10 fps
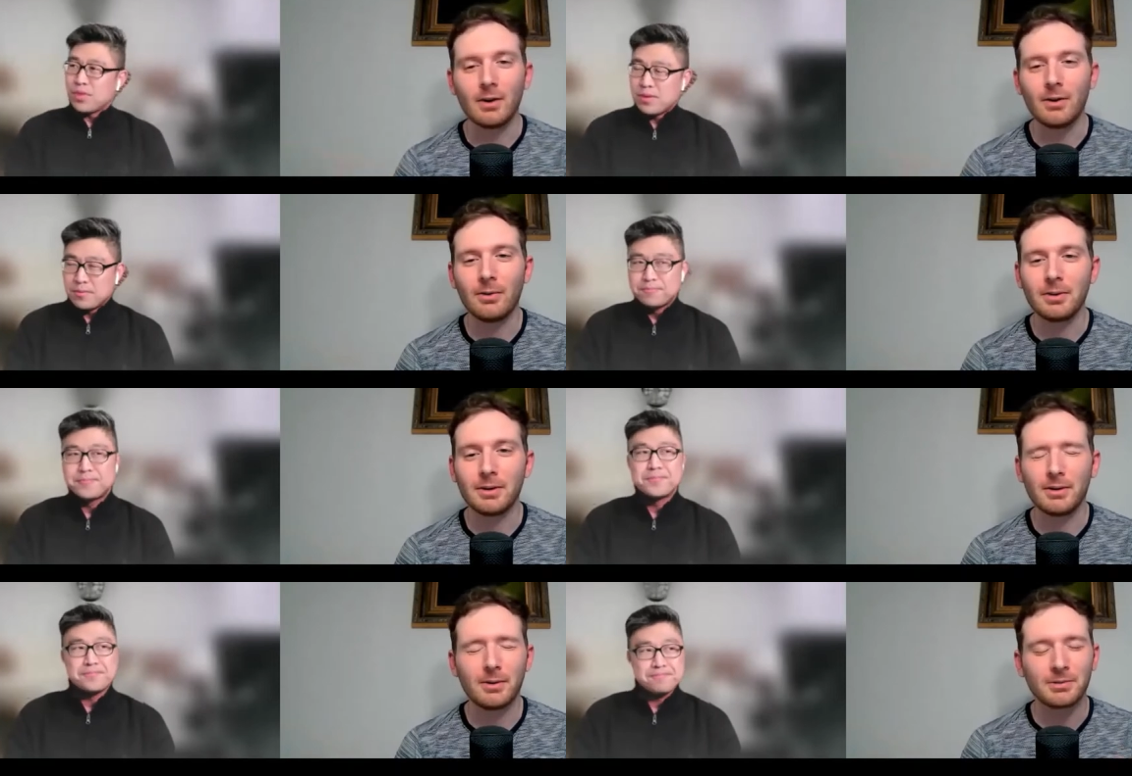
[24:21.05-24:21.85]
Speaker 1: oh, you
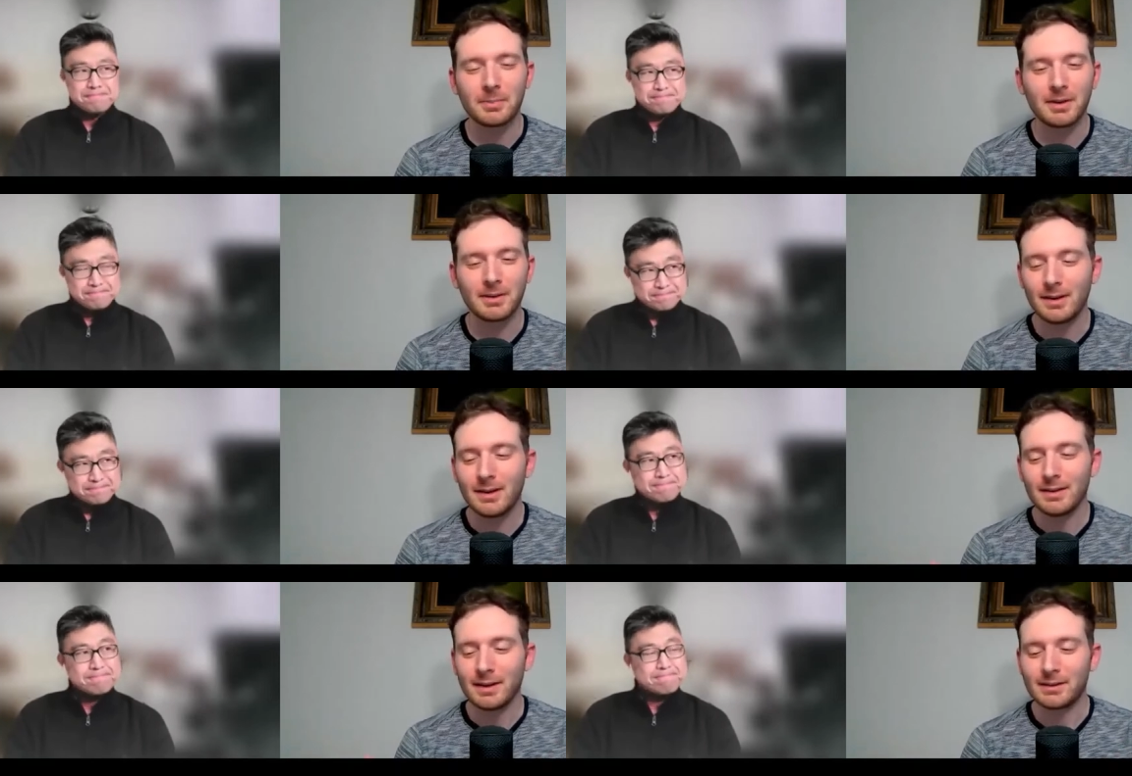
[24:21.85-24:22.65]
know, something
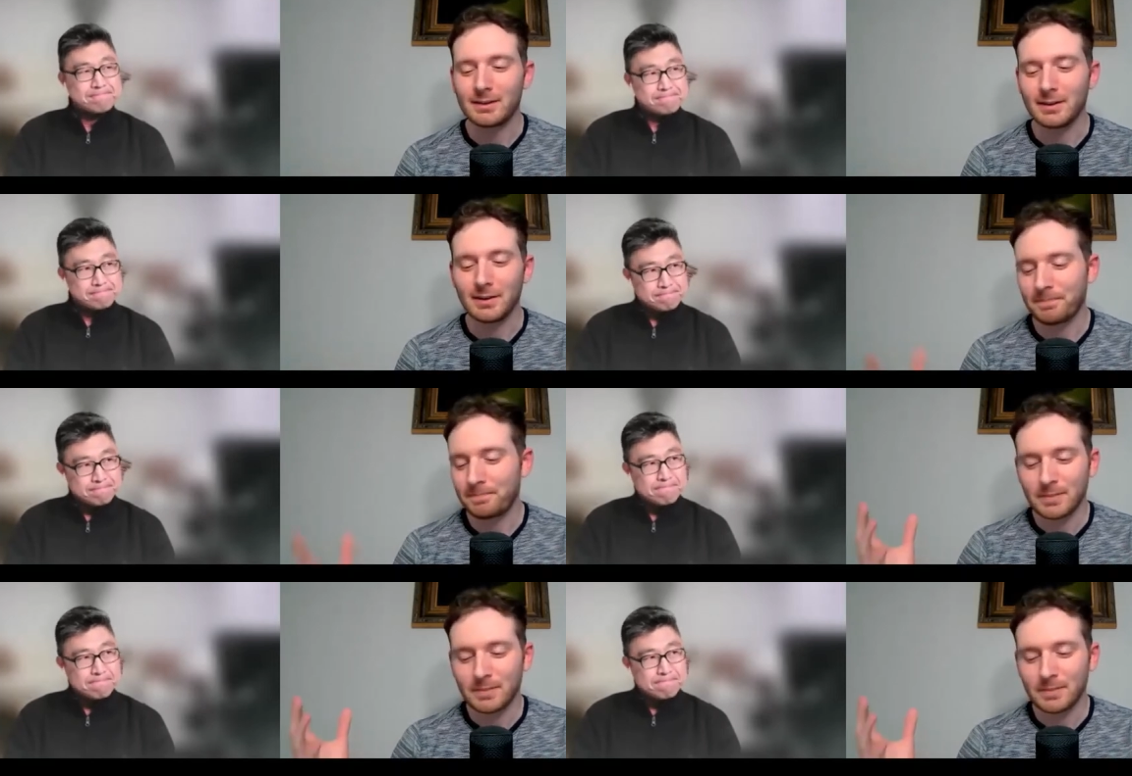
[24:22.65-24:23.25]
like the,